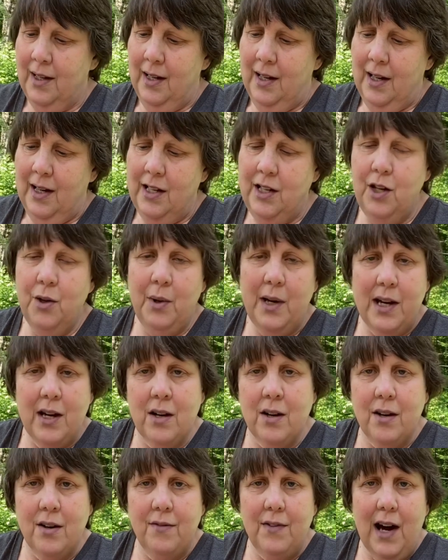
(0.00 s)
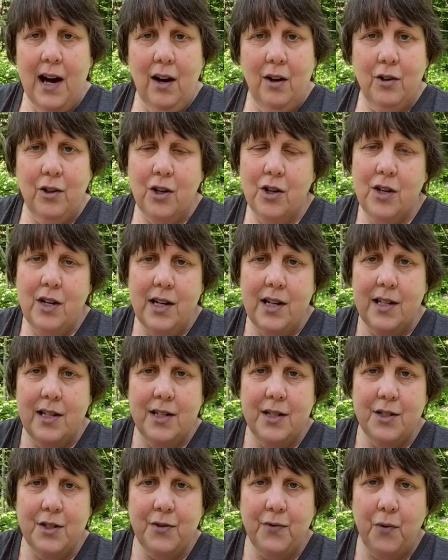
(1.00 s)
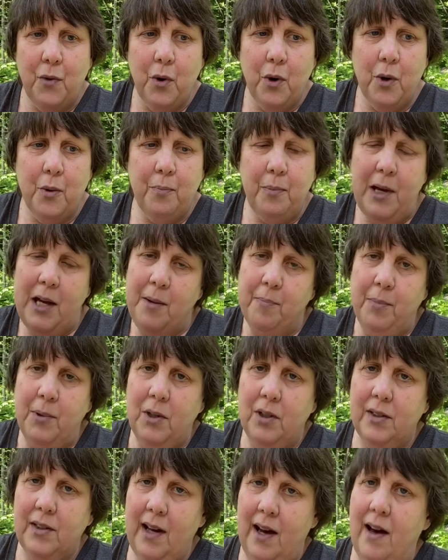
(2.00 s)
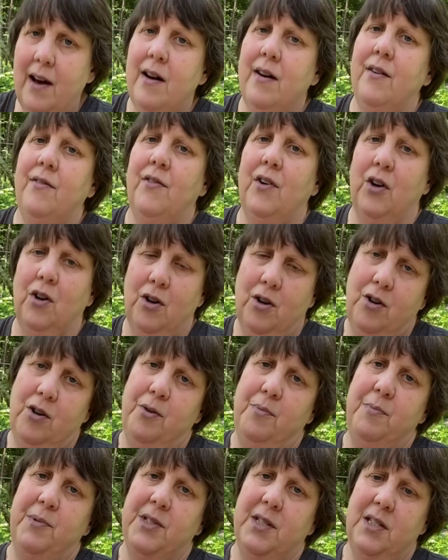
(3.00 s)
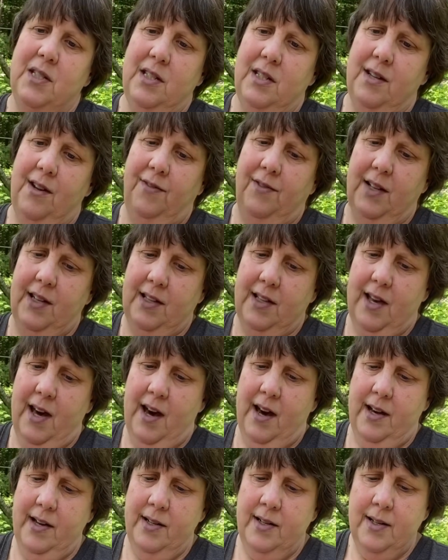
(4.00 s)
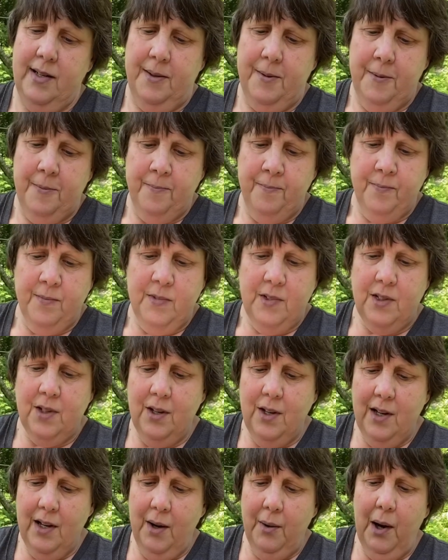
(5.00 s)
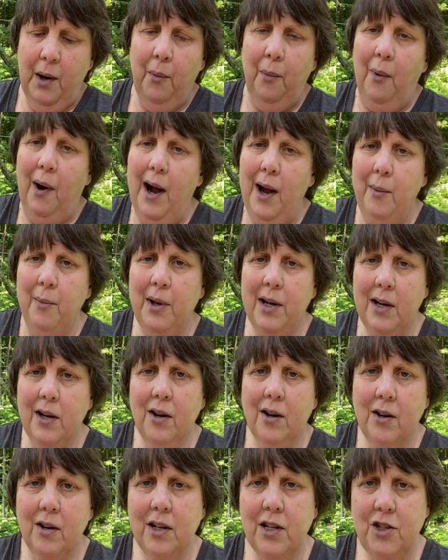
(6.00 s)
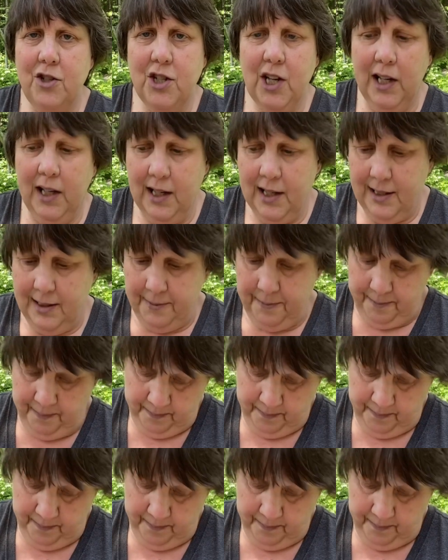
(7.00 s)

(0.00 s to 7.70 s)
and you hear of how good it is for people to have herbs and stuff like that. So So you know what? Why would it hurt a chicken?